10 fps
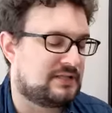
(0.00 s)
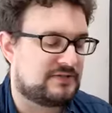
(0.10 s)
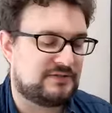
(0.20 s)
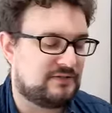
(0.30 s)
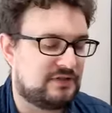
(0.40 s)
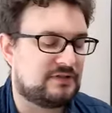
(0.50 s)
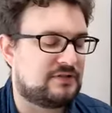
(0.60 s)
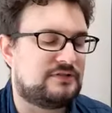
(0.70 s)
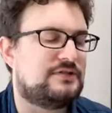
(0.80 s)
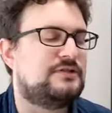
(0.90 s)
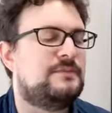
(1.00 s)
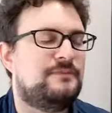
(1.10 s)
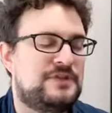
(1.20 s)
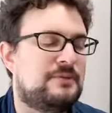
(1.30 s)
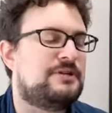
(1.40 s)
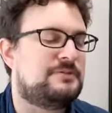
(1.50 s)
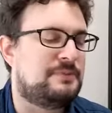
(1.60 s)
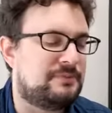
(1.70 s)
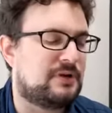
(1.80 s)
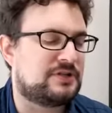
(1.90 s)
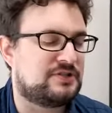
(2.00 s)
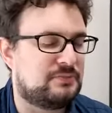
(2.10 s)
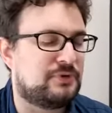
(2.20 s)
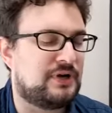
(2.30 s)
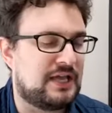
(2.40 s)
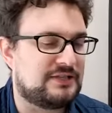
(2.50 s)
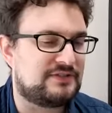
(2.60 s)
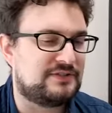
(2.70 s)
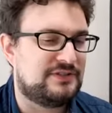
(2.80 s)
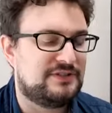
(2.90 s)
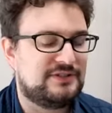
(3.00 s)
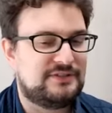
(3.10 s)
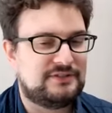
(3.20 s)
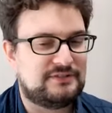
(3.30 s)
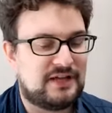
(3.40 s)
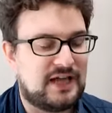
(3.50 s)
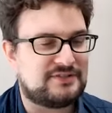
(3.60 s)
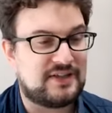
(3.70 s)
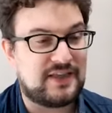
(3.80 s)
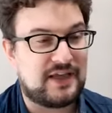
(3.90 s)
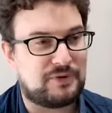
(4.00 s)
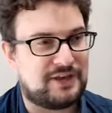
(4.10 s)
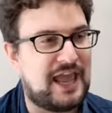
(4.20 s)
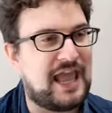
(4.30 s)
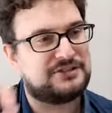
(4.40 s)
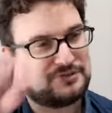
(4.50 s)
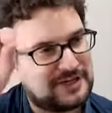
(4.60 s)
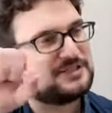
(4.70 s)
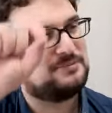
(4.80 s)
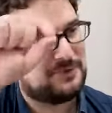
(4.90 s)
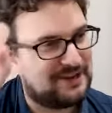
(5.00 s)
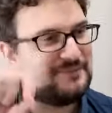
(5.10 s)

there's Japanese people are super nice. I say that with an asterisk, but